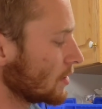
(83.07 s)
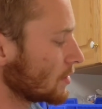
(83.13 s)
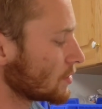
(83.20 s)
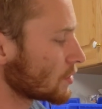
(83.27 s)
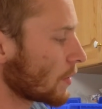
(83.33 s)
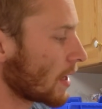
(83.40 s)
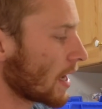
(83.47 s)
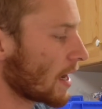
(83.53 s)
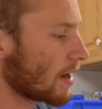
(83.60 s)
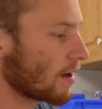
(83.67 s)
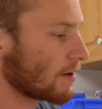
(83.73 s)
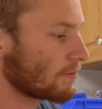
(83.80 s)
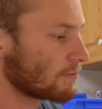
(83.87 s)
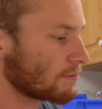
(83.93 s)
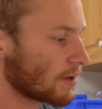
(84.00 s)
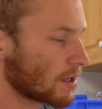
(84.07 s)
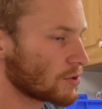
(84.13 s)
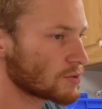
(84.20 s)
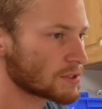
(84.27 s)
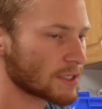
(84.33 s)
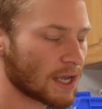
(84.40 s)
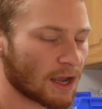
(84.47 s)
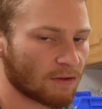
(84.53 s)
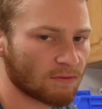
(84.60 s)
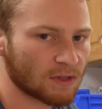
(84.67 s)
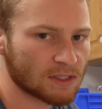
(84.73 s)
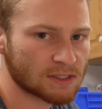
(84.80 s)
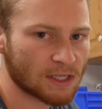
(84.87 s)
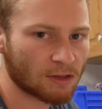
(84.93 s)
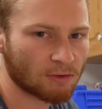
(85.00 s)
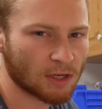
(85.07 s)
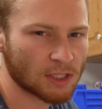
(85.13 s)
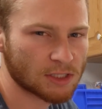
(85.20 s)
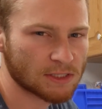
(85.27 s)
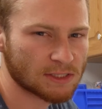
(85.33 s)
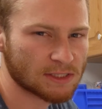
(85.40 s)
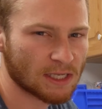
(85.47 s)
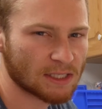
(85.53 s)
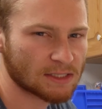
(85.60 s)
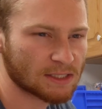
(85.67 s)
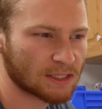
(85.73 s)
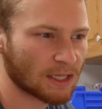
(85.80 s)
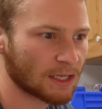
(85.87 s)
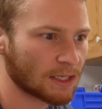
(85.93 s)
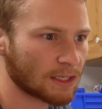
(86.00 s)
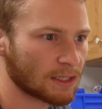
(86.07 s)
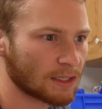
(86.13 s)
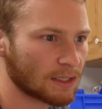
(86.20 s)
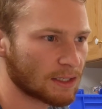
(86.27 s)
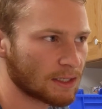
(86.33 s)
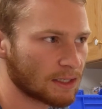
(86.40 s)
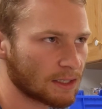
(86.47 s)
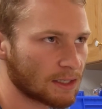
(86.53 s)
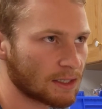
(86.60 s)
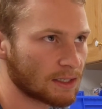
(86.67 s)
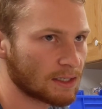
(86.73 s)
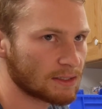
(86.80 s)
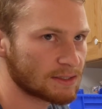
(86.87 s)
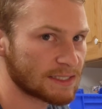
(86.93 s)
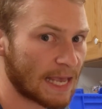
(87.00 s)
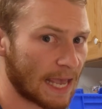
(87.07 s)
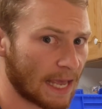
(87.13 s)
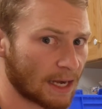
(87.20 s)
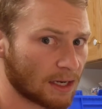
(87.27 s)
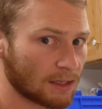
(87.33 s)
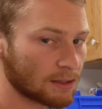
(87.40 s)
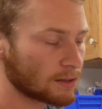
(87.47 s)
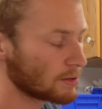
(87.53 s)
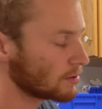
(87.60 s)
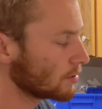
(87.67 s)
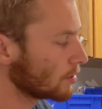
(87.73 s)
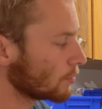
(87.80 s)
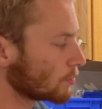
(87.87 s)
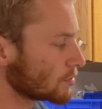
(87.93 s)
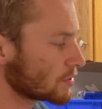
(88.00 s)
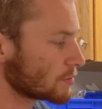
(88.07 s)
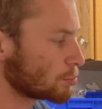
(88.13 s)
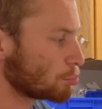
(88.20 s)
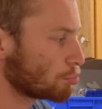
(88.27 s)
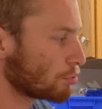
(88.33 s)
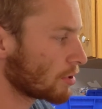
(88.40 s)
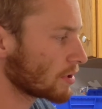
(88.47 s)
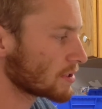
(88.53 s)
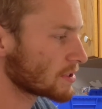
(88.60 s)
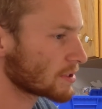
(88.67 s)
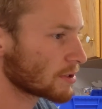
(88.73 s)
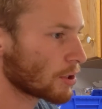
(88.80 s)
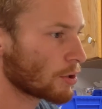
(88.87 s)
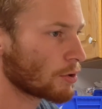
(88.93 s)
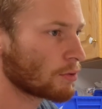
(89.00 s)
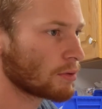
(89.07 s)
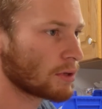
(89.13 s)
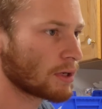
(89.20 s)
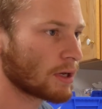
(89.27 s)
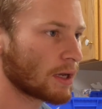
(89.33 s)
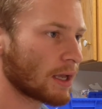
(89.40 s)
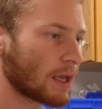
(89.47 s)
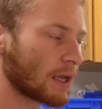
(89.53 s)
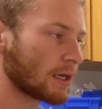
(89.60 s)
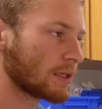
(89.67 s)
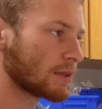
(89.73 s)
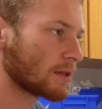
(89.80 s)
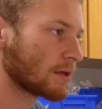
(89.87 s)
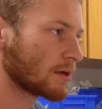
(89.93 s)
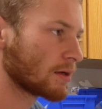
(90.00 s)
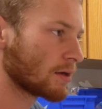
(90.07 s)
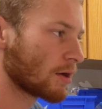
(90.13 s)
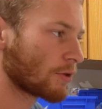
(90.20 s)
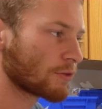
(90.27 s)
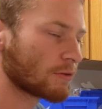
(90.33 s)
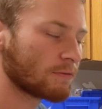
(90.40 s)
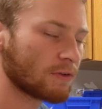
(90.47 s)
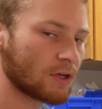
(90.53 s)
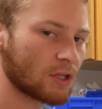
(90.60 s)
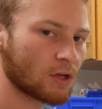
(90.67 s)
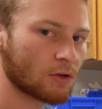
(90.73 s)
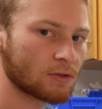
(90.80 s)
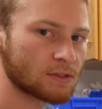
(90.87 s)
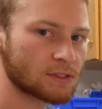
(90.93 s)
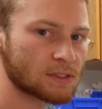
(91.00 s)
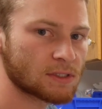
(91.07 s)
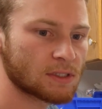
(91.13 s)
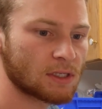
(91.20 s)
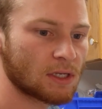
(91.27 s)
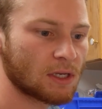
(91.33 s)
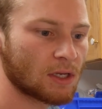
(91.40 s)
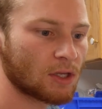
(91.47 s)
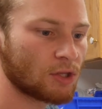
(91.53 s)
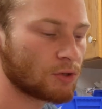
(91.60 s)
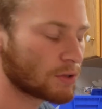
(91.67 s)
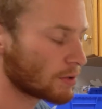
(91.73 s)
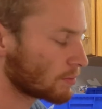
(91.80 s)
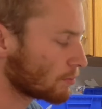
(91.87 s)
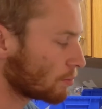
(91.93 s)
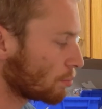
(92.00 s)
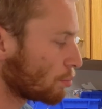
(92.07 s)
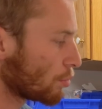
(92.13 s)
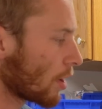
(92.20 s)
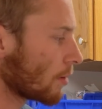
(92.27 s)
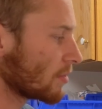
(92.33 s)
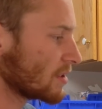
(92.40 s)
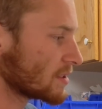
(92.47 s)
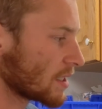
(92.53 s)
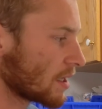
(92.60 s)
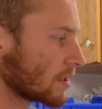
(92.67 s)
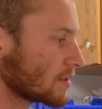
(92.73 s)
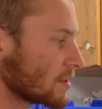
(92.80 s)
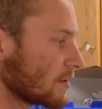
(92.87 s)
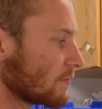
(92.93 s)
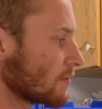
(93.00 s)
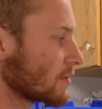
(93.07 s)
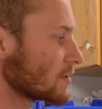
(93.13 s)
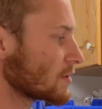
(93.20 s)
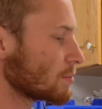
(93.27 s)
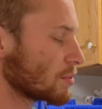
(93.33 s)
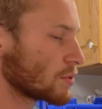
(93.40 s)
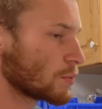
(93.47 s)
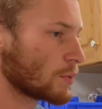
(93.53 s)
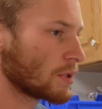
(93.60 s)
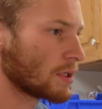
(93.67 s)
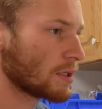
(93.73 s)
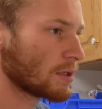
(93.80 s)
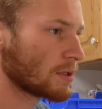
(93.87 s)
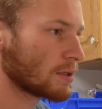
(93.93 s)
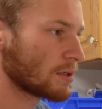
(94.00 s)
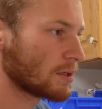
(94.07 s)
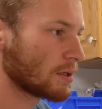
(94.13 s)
So I used to have the acceleration set to like 10, which is pretty slow, and in the other videos you can probably tell a difference between